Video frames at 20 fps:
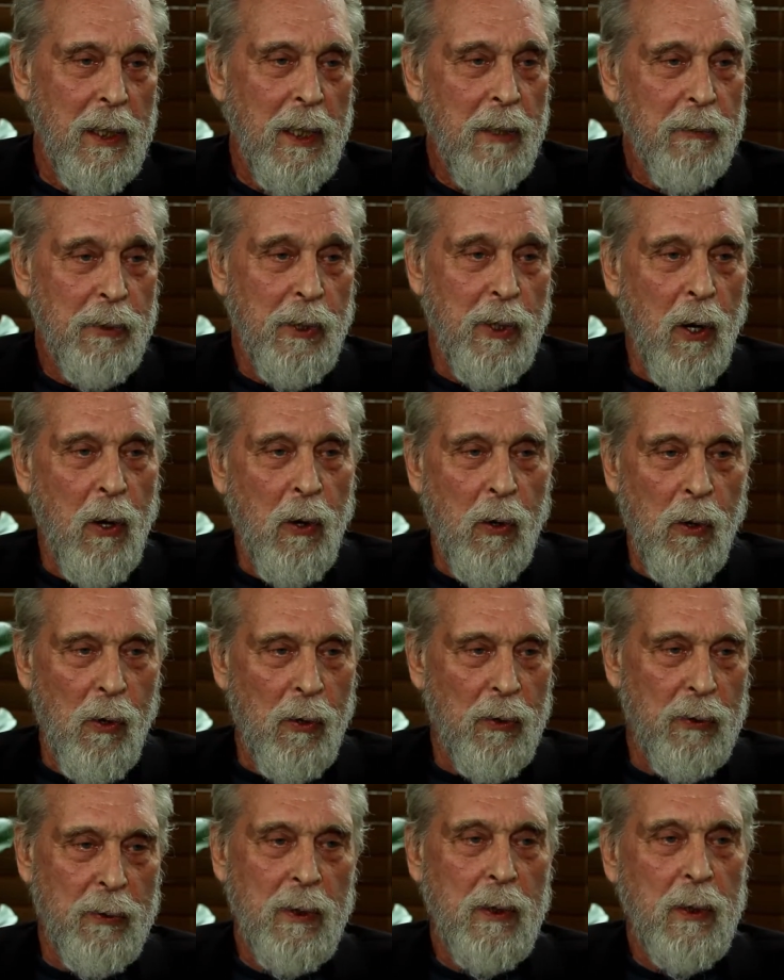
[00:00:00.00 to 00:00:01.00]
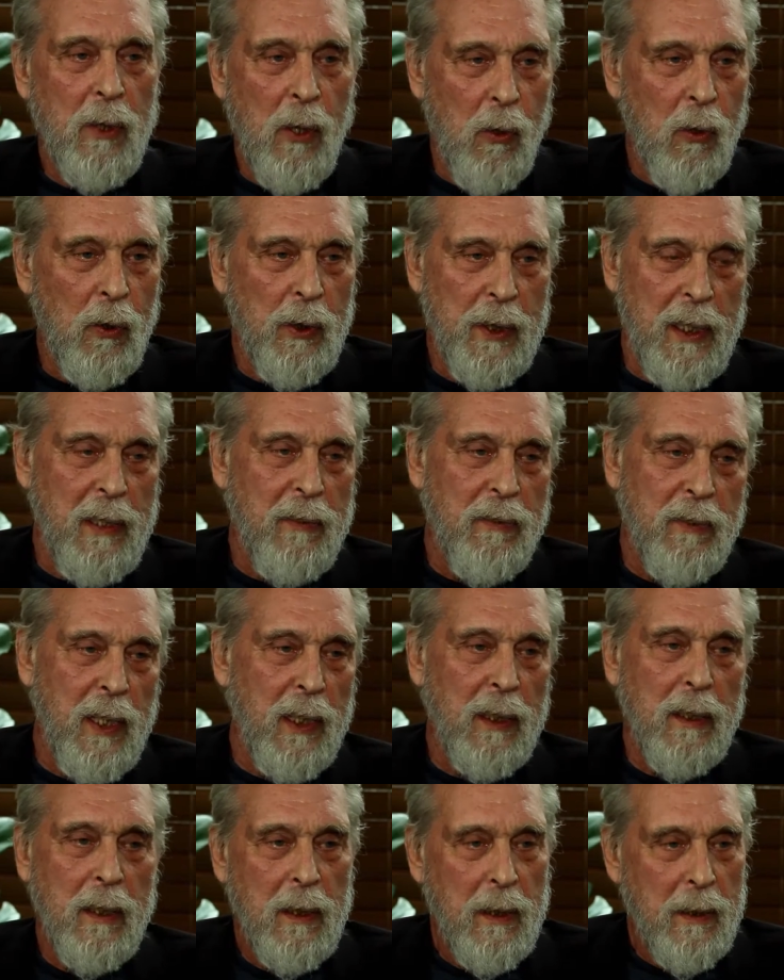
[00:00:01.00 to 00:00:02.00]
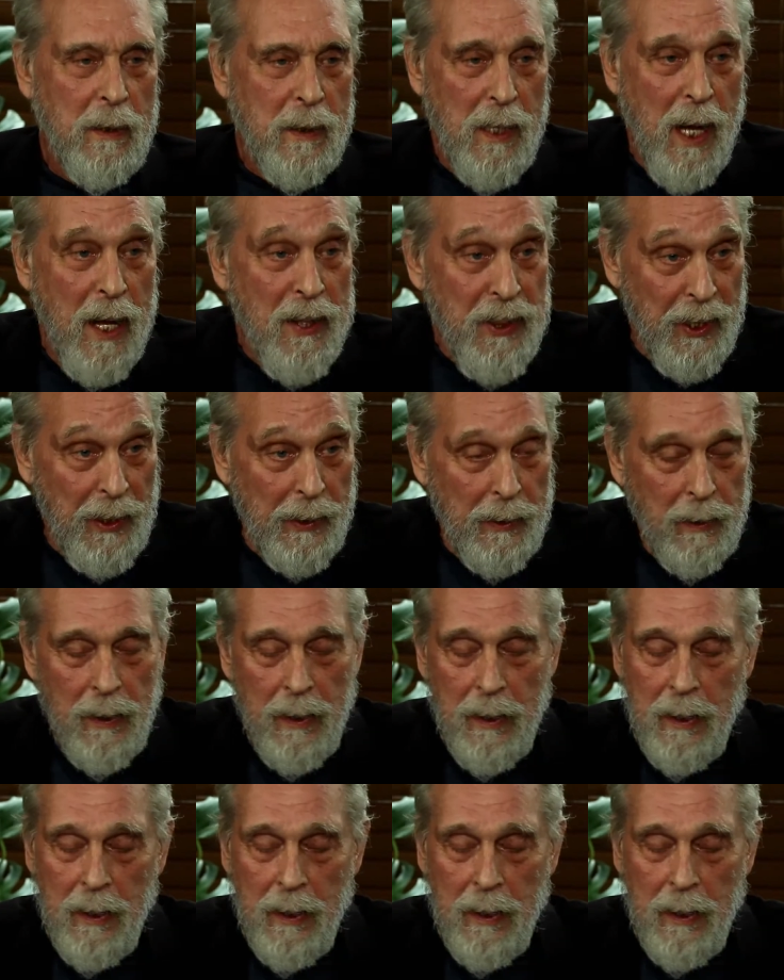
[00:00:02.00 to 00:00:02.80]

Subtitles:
for the whole evening. Nothing.